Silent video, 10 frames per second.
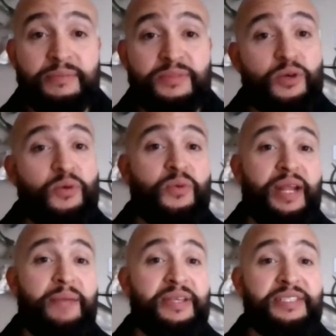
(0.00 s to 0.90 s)
So
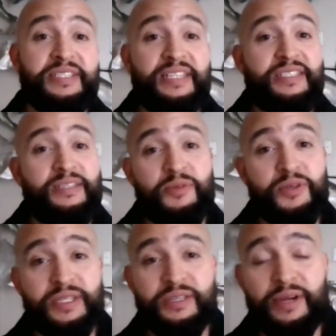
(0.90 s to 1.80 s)
when I mentioned that some
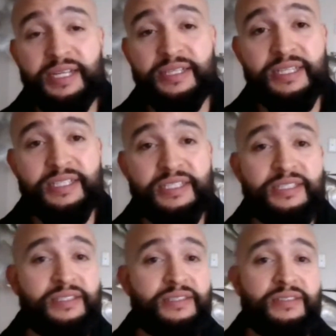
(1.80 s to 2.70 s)
are in great
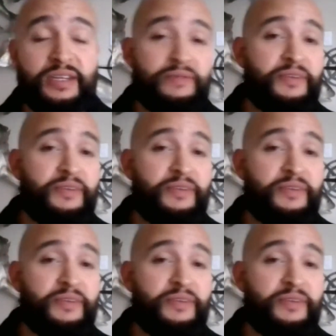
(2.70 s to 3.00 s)
conditions,